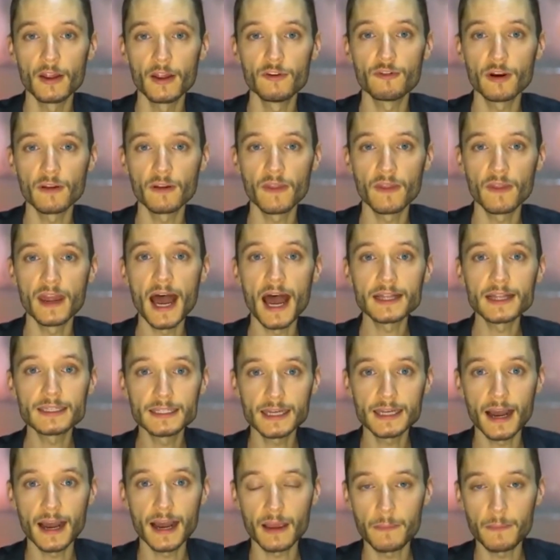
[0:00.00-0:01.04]
during the
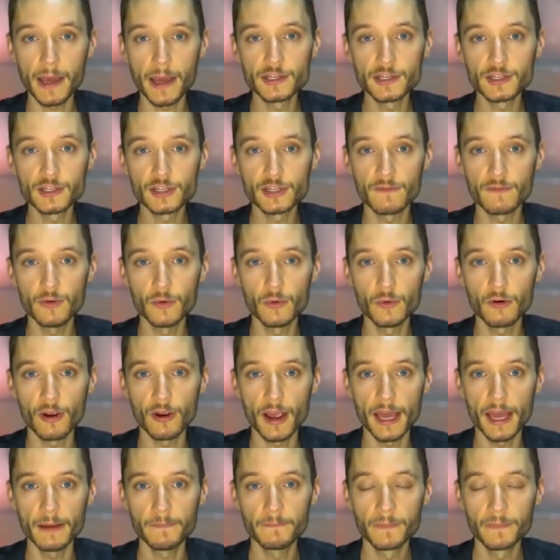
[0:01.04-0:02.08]
Nazi occupation of
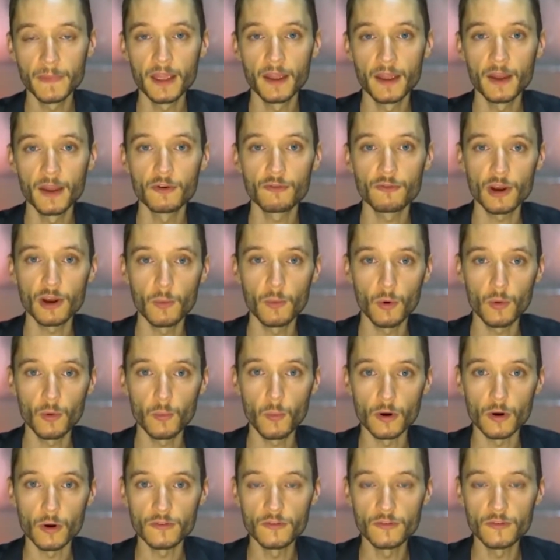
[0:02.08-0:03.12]
Ukraine during World
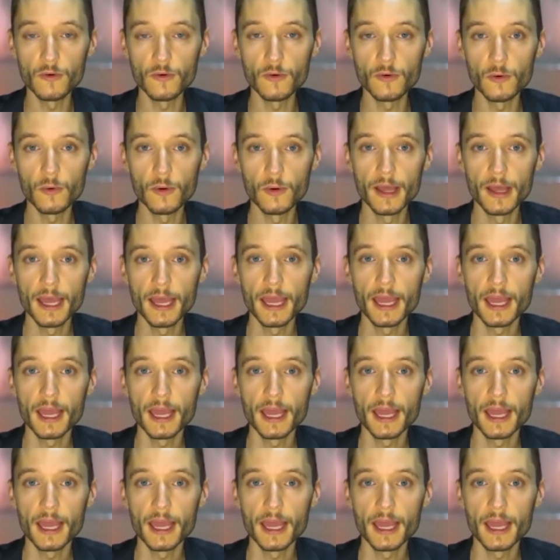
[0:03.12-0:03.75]
War II,